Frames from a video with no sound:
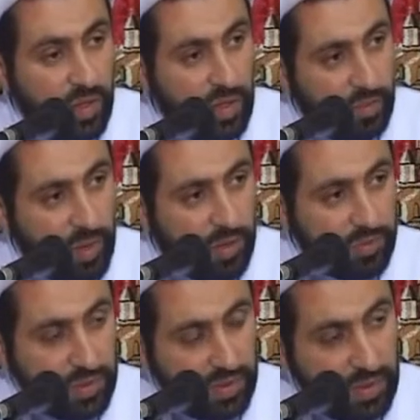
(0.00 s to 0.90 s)

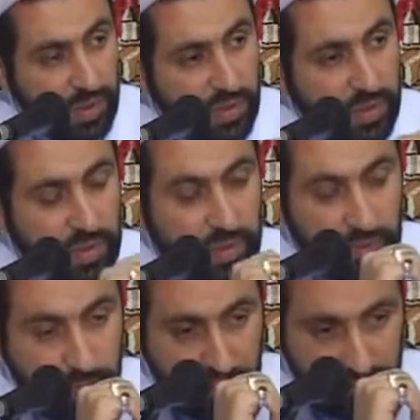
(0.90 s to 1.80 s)
about
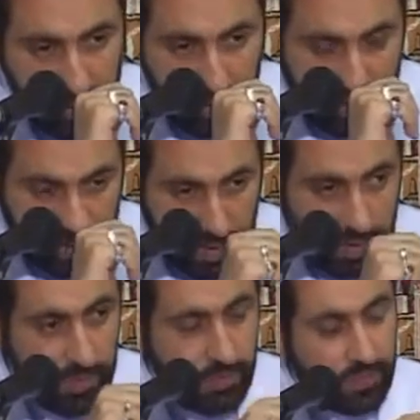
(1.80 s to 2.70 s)
the Prophet
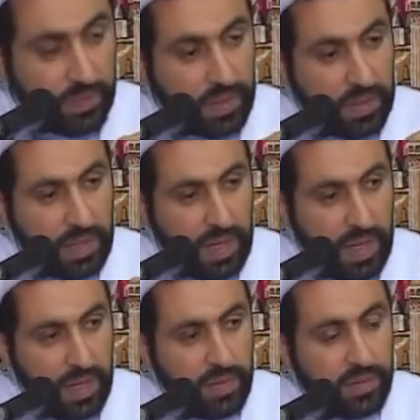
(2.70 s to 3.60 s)
Isa
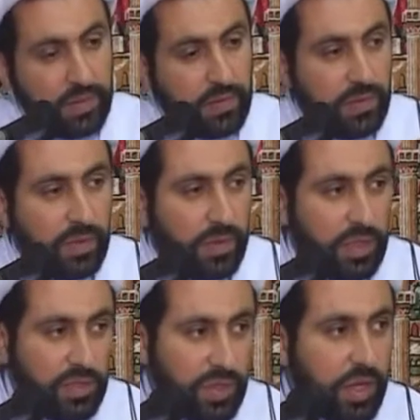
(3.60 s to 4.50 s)
and
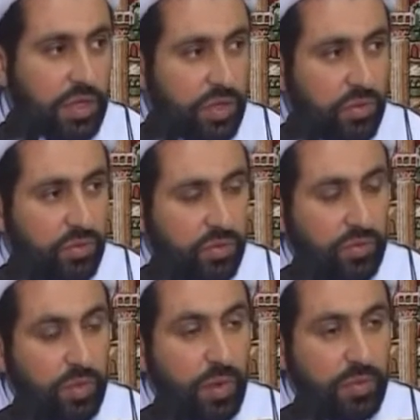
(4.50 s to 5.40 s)
his relation
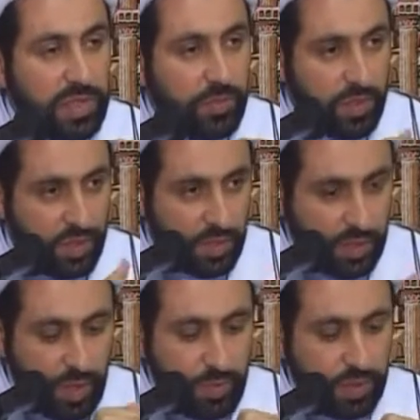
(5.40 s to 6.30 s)
to Imam Zaman in the
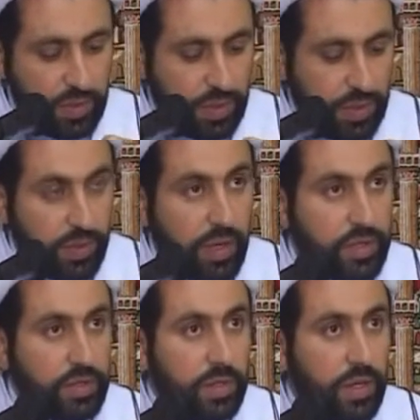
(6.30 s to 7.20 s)
coming
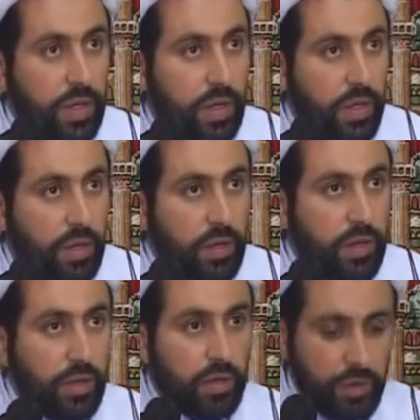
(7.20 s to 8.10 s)
nights.
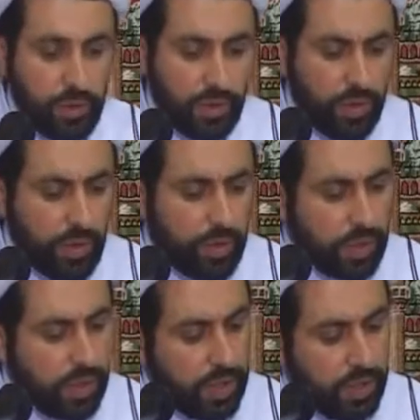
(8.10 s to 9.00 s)

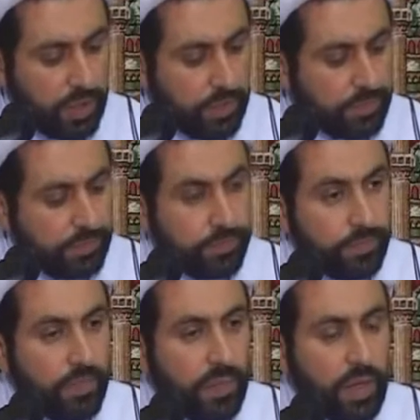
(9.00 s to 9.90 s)
Okay, I think
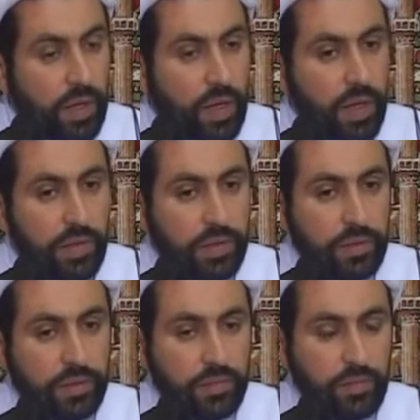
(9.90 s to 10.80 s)
I
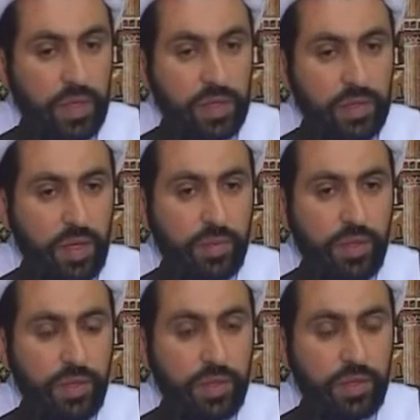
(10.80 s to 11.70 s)
stop
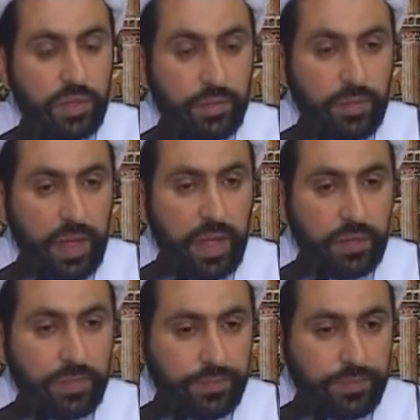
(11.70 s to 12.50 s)
here, and